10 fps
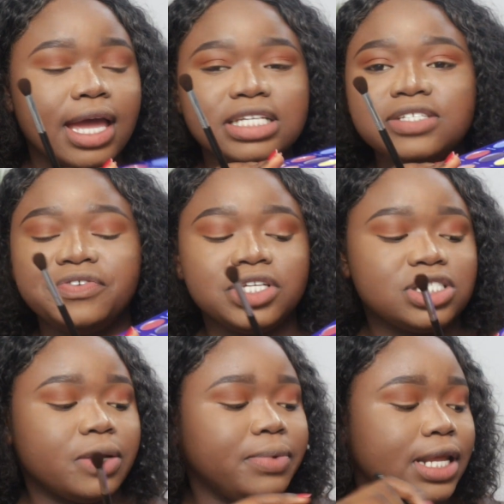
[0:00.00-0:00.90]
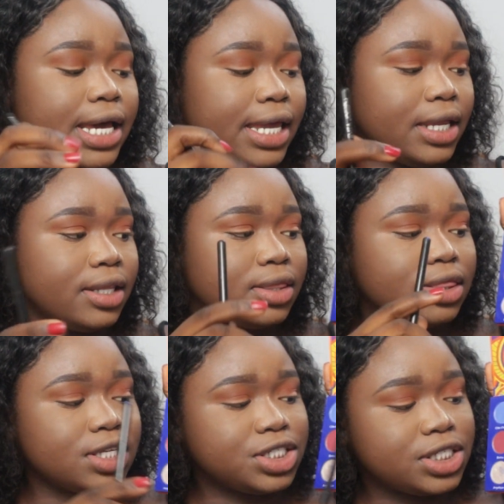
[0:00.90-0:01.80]
I just finished applying
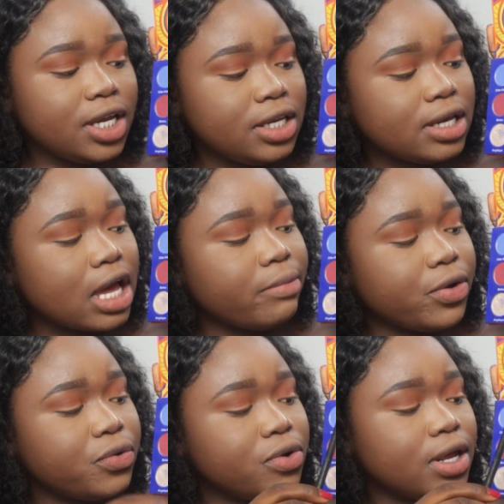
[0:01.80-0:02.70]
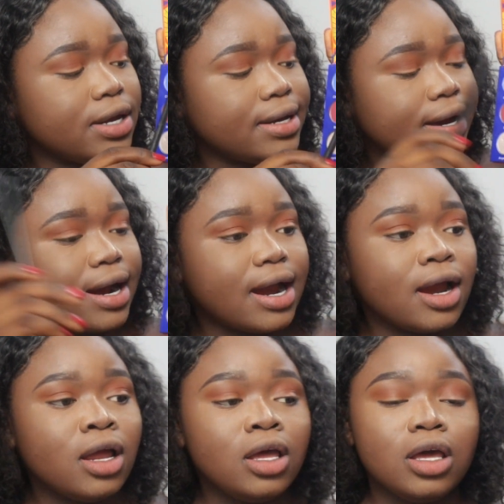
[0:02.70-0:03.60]
the shade Cameroon and Dakar